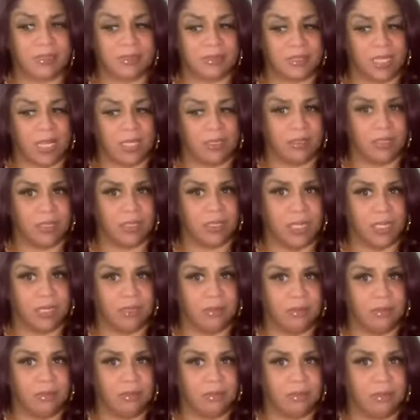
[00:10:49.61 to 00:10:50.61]
She's like looking at,
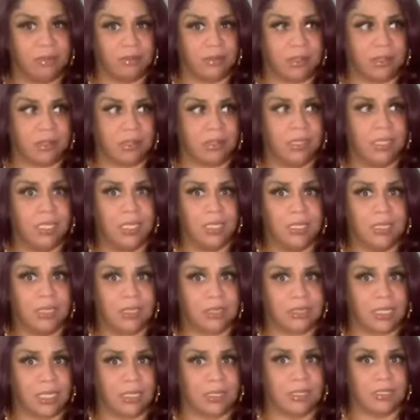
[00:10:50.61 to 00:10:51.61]
oh, okay, this
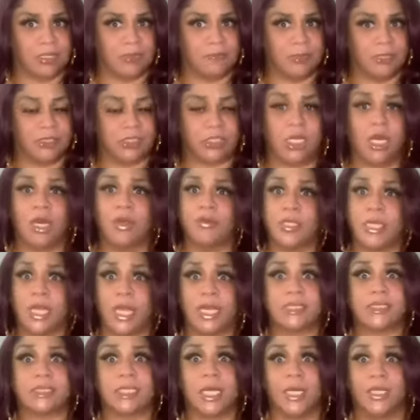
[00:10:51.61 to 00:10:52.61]
how this bitch go.
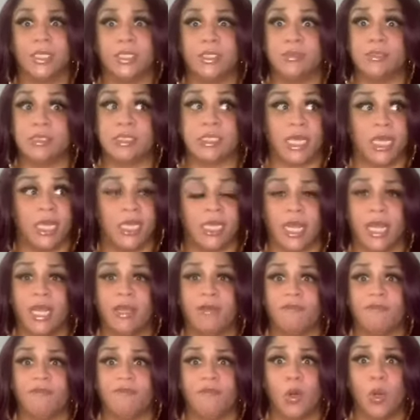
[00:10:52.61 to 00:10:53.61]
Yes, honey. You see it
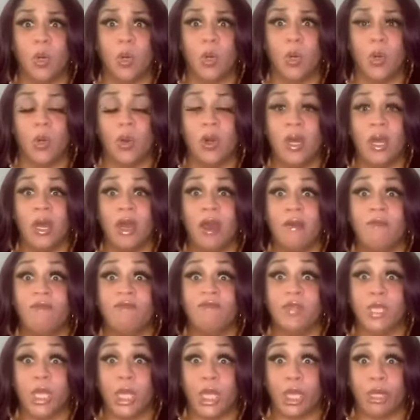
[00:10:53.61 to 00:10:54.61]
in full
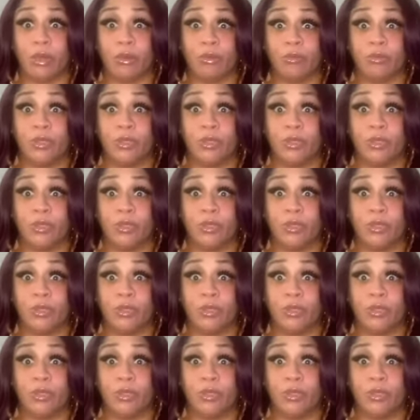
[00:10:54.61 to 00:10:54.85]
view.